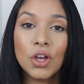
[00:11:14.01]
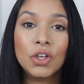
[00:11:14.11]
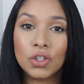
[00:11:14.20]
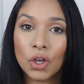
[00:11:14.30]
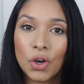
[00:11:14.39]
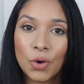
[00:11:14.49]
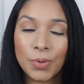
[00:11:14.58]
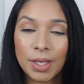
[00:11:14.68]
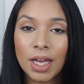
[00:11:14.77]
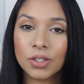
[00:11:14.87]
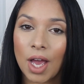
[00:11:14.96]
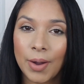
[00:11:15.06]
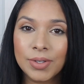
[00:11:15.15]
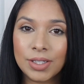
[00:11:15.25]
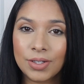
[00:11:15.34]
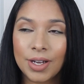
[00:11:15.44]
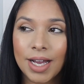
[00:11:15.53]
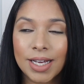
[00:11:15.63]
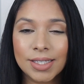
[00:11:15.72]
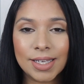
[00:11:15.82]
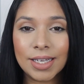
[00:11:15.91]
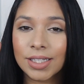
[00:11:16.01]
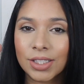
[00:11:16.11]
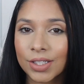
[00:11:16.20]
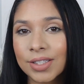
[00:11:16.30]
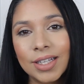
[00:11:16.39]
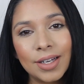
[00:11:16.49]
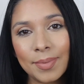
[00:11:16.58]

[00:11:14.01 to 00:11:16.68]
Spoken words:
So yeah, so I will see you guys in just a little